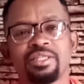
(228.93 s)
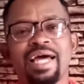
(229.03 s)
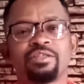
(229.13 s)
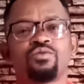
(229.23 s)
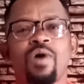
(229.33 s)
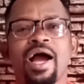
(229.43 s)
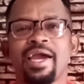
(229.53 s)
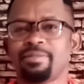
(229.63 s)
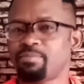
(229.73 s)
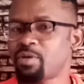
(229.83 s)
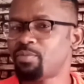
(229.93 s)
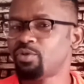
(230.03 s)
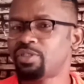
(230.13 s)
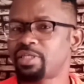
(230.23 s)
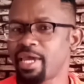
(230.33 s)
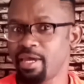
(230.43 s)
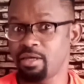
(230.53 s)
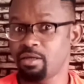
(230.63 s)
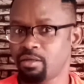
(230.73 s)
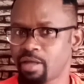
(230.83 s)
That's why people say,